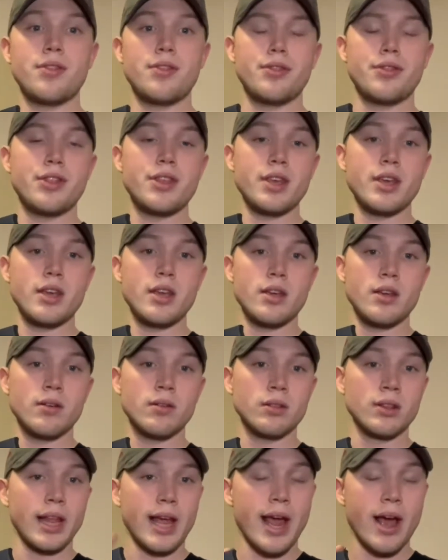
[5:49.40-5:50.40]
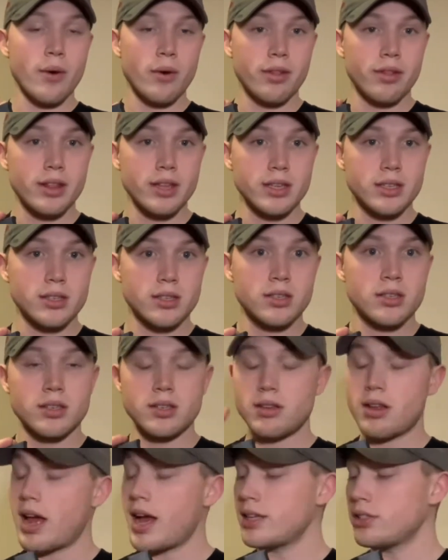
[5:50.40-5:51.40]
The layout of this
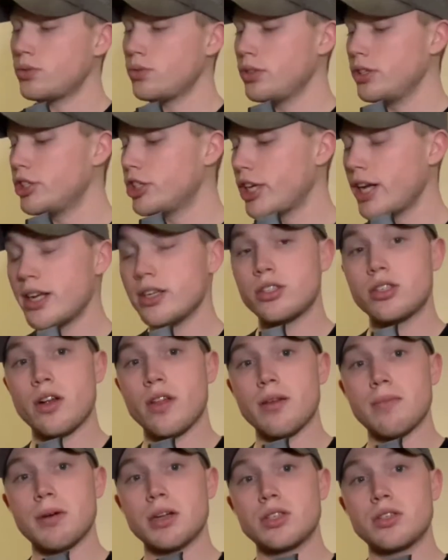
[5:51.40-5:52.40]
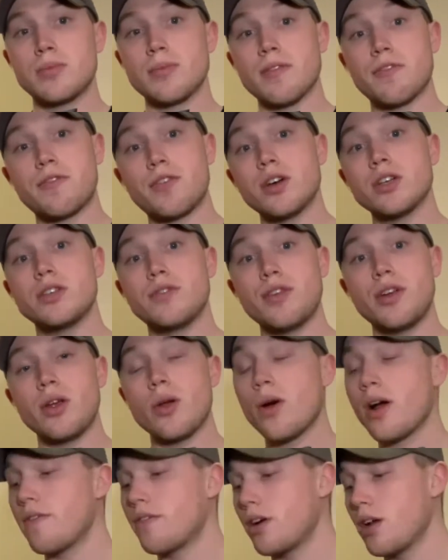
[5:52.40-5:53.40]
hasn't really changed all that much from the first
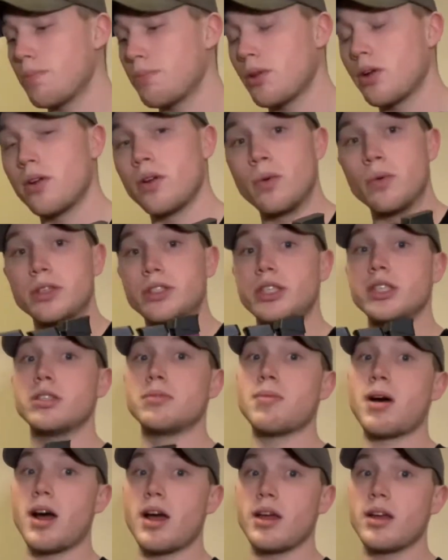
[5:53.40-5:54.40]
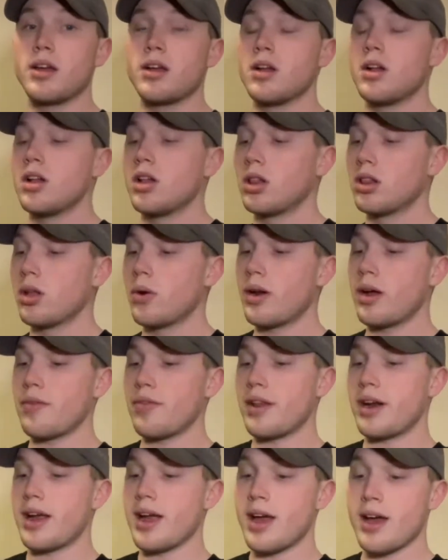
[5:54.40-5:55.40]
video I ever uploaded, which is my loadout
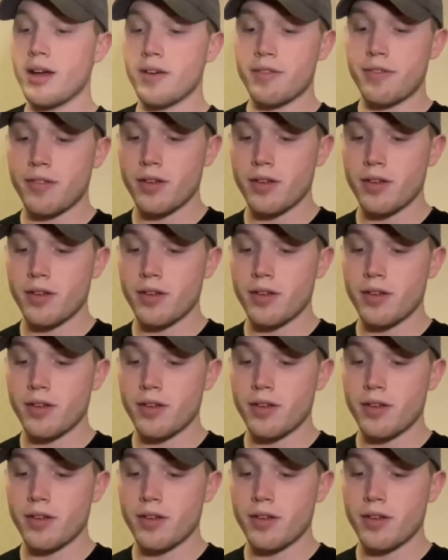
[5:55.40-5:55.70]
that I have.